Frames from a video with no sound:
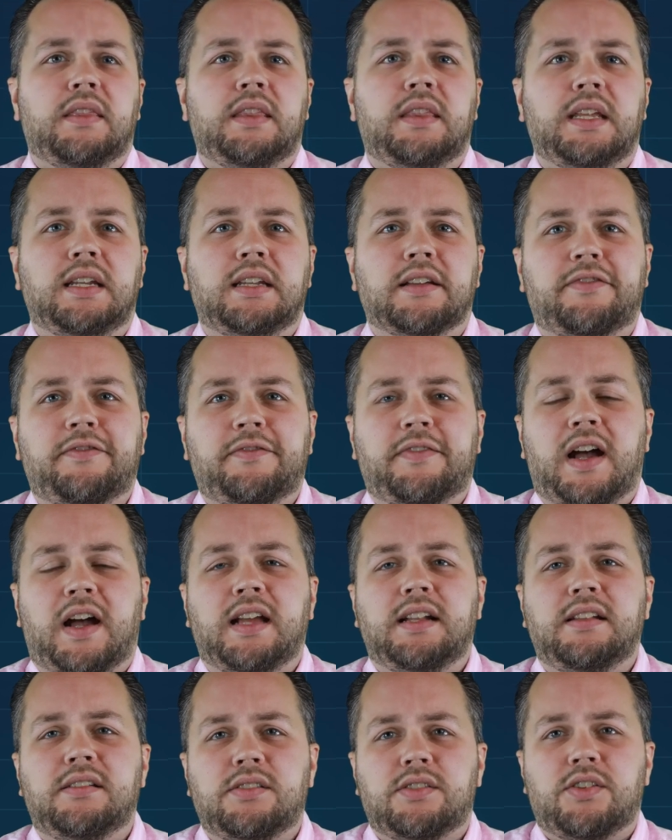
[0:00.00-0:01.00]
The
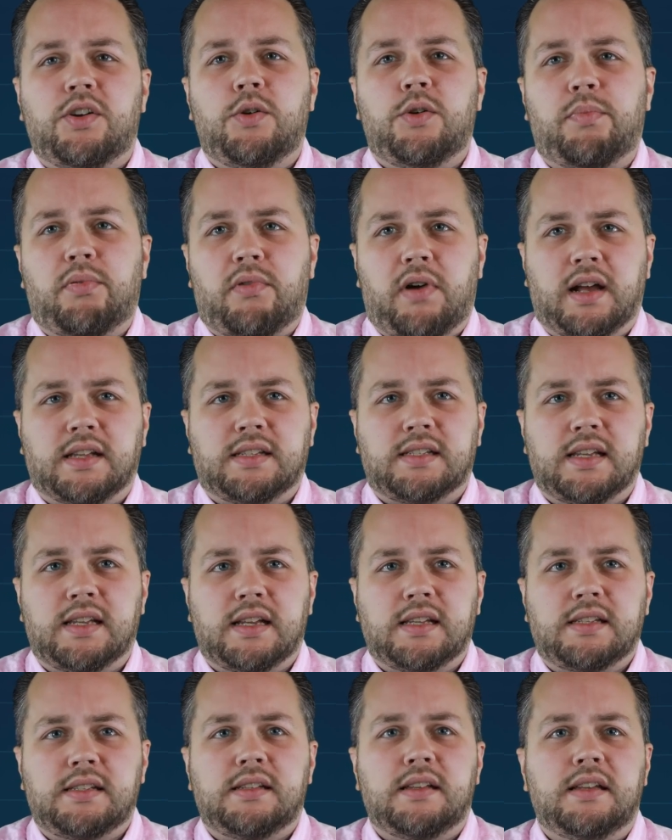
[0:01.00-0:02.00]
defined scope
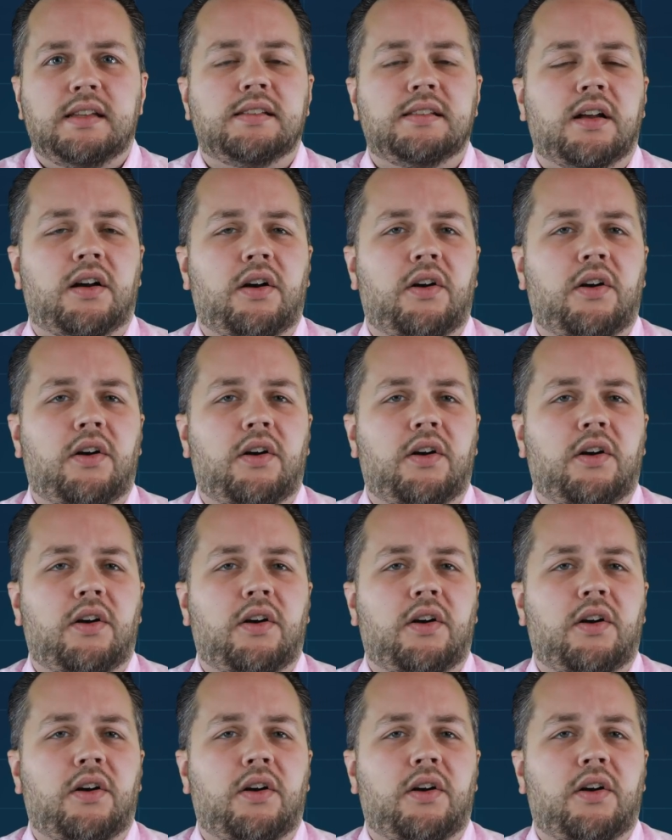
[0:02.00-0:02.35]
process is